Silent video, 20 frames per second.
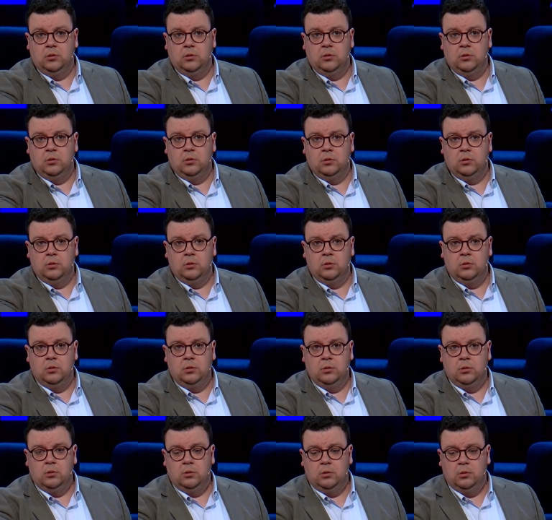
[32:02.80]

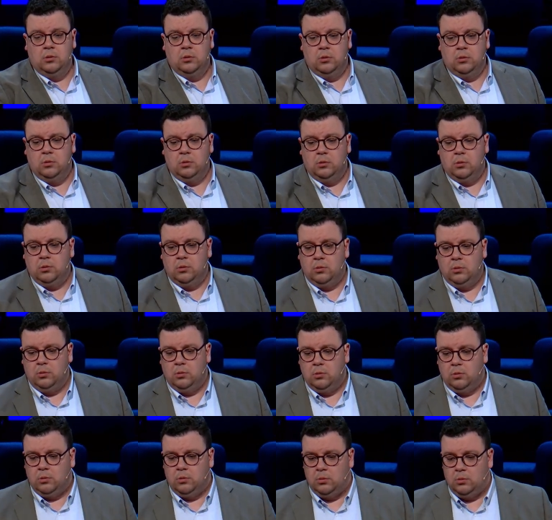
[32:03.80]

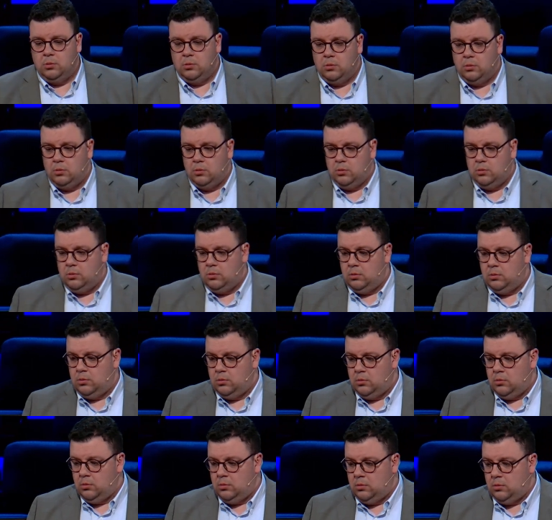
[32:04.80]

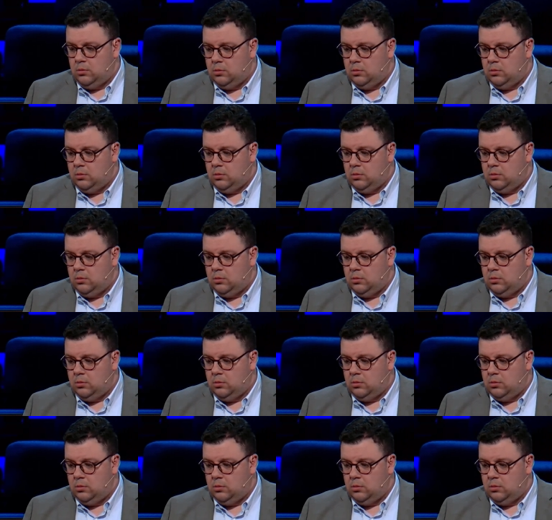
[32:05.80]
No one is speaking in this clip.